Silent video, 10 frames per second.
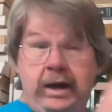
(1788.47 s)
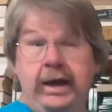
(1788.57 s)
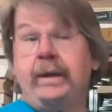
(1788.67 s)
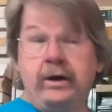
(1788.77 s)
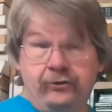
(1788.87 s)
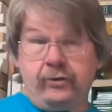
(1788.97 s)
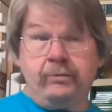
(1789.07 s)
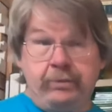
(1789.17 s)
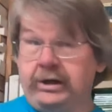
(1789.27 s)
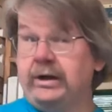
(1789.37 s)

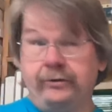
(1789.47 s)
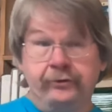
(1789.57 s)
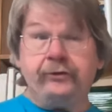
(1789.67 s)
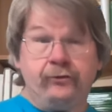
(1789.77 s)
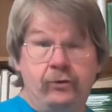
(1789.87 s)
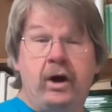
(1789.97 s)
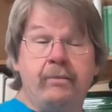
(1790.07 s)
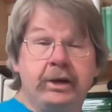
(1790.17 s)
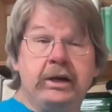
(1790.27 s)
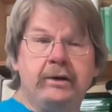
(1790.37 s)
800 beginners,
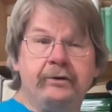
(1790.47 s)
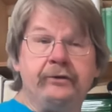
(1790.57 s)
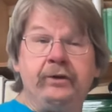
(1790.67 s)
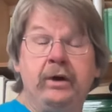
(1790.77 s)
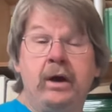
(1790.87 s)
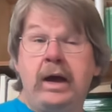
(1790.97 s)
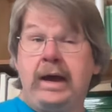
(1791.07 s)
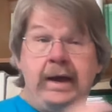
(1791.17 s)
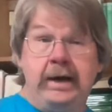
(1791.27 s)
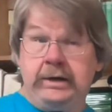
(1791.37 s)
raw beginners,
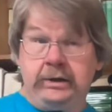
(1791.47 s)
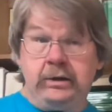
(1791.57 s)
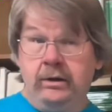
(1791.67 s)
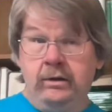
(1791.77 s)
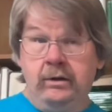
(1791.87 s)
and